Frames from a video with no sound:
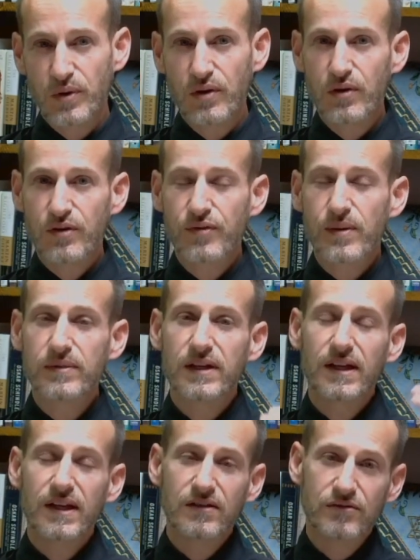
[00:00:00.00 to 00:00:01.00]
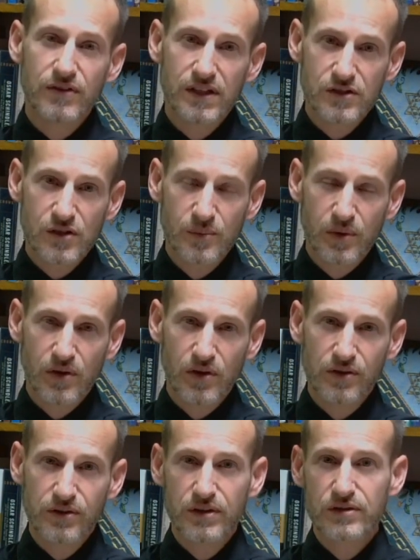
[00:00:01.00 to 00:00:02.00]
or from the
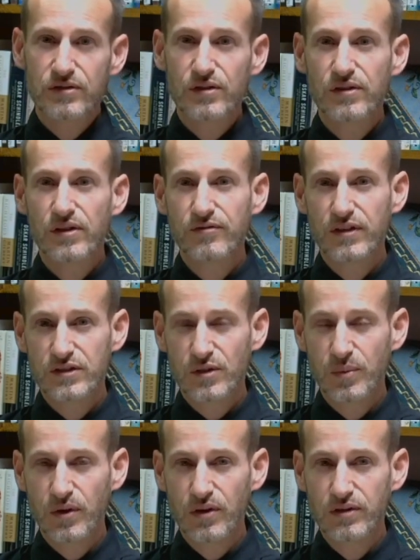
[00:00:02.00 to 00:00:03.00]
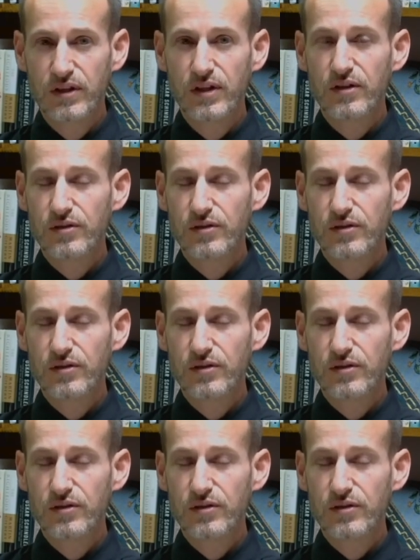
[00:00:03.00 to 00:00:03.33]
invisible to the visible,